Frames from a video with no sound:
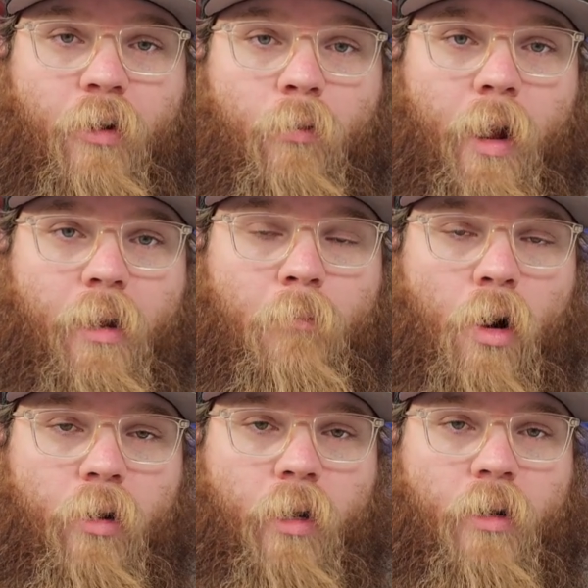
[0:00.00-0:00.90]
the graded
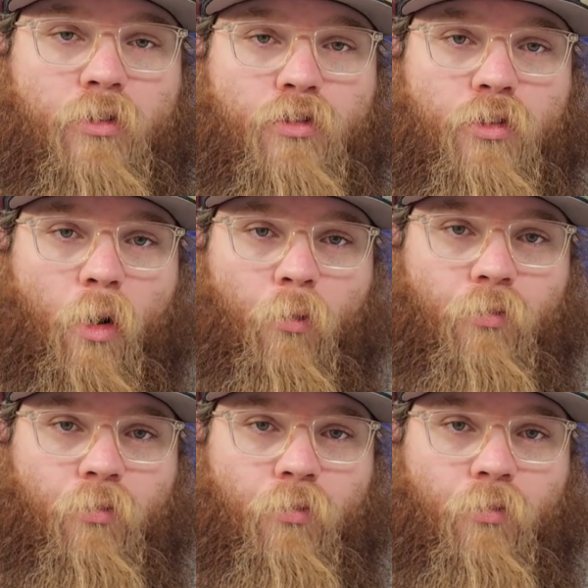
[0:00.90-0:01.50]
market is so